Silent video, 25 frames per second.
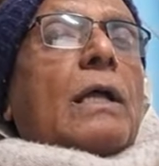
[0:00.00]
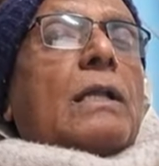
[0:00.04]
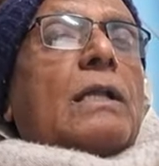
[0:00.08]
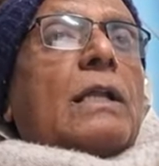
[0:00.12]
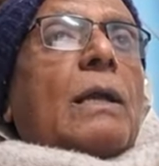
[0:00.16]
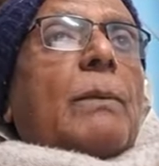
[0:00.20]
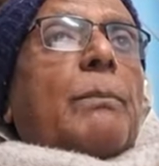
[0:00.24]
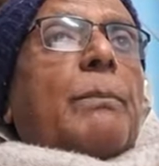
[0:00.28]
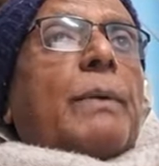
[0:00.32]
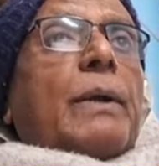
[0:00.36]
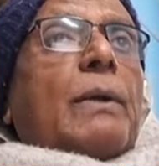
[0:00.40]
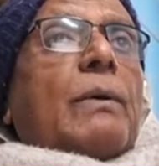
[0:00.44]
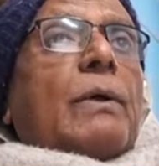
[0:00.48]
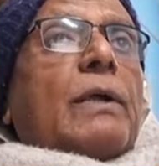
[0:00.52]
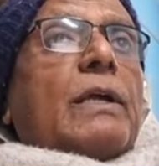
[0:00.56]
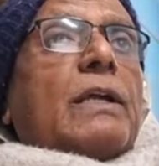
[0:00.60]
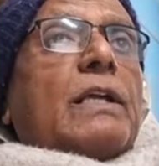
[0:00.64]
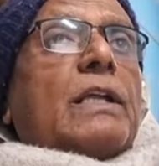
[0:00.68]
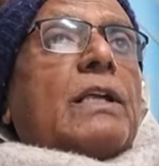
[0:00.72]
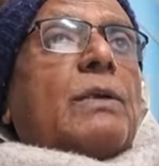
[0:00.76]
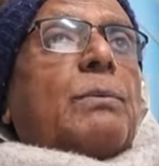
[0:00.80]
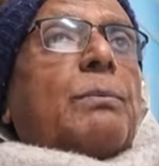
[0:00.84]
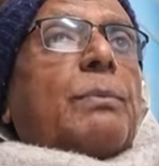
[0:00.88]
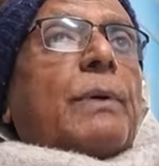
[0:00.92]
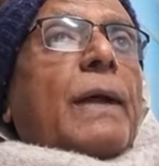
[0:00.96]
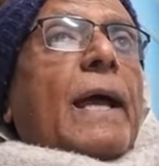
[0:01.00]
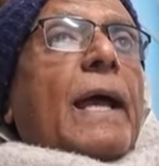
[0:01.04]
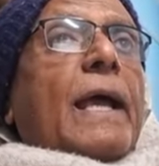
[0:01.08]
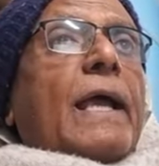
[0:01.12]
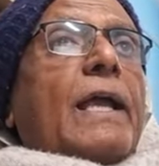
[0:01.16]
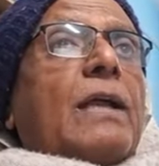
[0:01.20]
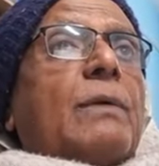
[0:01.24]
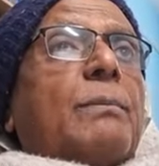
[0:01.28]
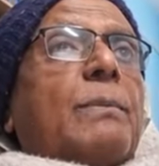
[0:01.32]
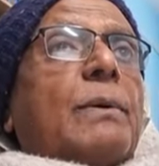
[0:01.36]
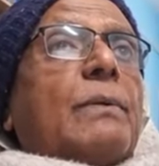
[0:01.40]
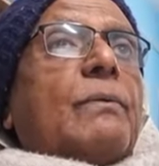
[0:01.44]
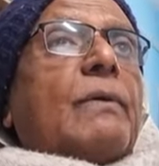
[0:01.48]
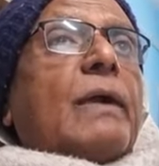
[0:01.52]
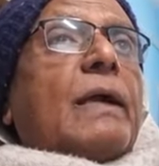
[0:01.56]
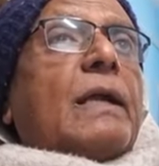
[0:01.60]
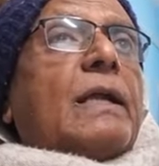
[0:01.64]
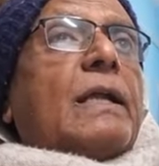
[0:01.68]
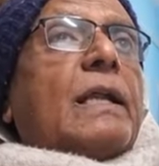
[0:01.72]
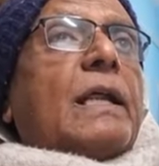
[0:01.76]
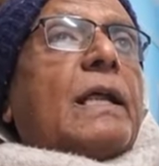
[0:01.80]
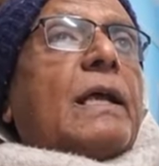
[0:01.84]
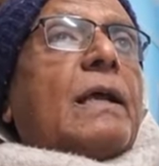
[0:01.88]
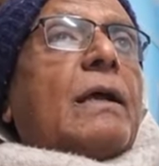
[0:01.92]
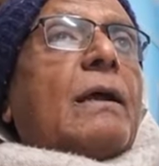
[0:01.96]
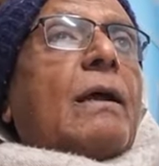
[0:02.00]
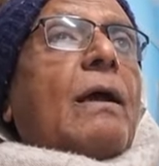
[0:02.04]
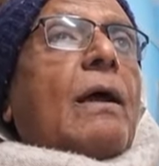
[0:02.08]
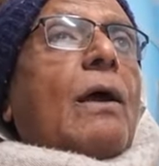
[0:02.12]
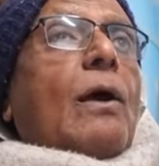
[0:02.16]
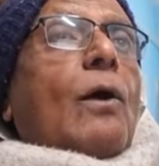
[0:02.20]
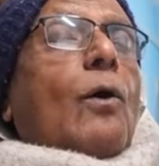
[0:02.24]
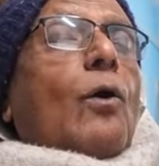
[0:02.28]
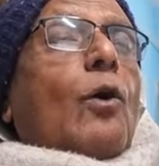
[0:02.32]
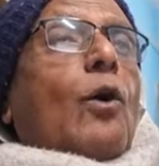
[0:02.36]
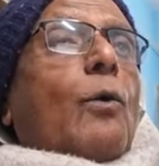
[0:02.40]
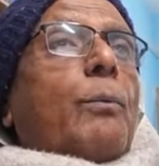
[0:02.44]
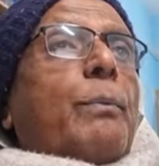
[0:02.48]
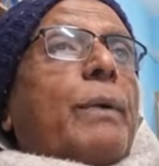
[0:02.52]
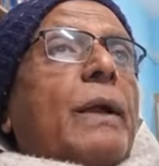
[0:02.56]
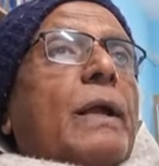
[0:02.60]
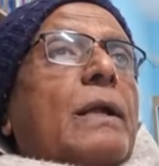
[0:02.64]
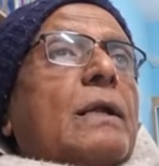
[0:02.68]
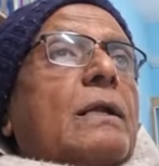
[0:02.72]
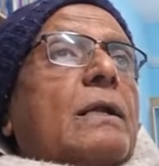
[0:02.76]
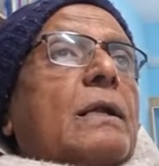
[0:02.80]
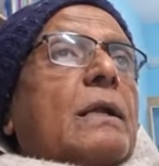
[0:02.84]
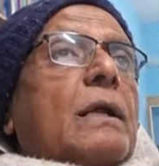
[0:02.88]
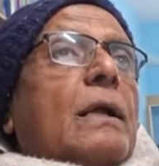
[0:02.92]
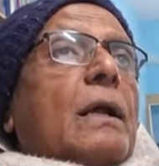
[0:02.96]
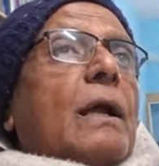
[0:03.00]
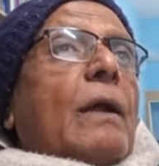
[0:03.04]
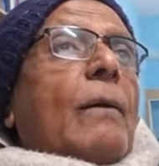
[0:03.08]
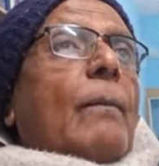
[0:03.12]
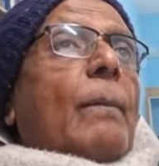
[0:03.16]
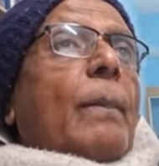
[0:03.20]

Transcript: It is pride preventing open